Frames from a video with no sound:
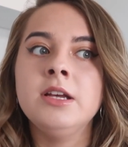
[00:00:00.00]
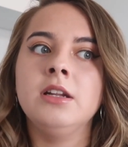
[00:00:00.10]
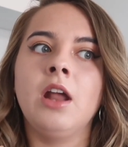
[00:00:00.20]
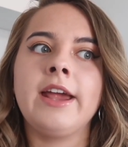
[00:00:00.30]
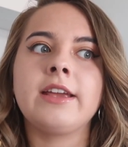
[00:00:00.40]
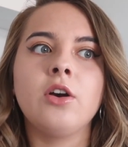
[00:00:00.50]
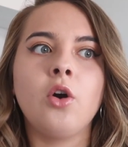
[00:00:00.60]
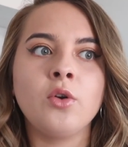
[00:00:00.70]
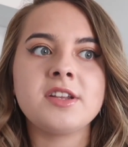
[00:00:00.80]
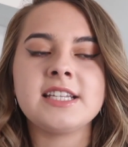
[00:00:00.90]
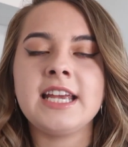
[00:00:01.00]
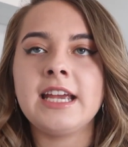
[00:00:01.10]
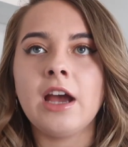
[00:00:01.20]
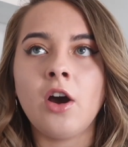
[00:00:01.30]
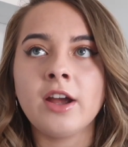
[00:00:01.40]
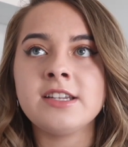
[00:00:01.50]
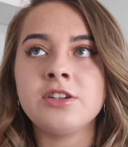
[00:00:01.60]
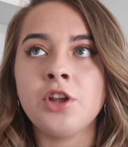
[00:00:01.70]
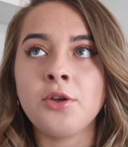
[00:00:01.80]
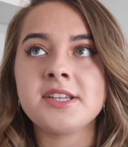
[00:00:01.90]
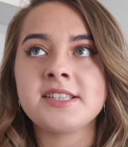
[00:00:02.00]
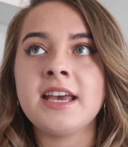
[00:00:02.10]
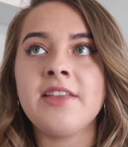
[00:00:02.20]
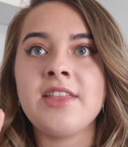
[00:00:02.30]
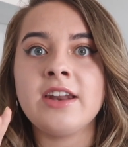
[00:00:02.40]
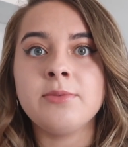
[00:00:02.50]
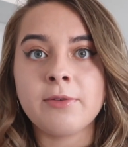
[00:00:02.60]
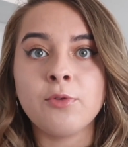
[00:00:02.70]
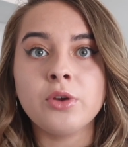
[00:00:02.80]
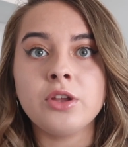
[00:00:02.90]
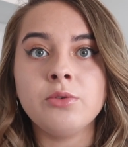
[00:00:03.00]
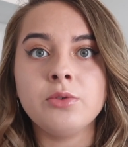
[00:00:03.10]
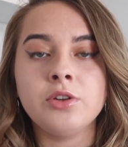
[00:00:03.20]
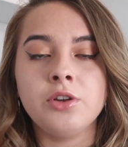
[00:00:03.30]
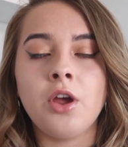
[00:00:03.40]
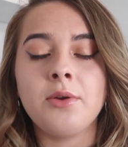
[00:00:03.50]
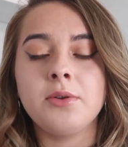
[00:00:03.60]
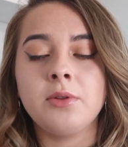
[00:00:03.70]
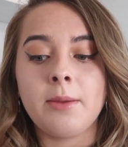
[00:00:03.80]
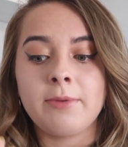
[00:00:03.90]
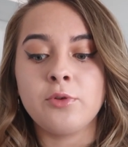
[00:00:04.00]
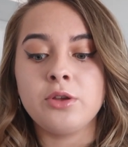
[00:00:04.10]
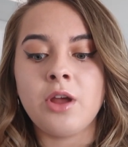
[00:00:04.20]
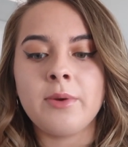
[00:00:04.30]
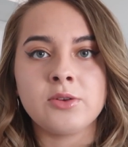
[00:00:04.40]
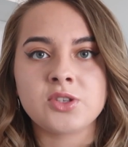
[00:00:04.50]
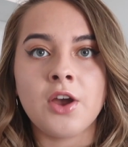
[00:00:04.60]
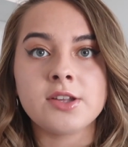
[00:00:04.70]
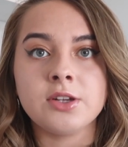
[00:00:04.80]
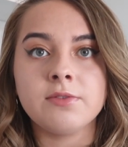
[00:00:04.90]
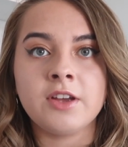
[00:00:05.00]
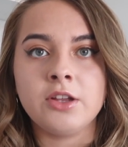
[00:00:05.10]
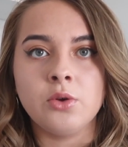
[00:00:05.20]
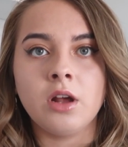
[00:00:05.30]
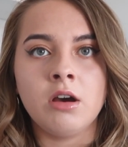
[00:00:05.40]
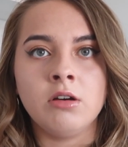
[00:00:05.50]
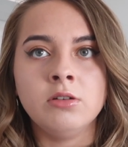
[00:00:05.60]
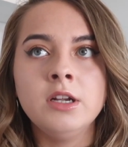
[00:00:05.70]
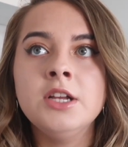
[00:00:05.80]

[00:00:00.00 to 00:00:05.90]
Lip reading: Like honestly, I didn't notice it, and then before you know it, your skirts don't fit and you're like, oh.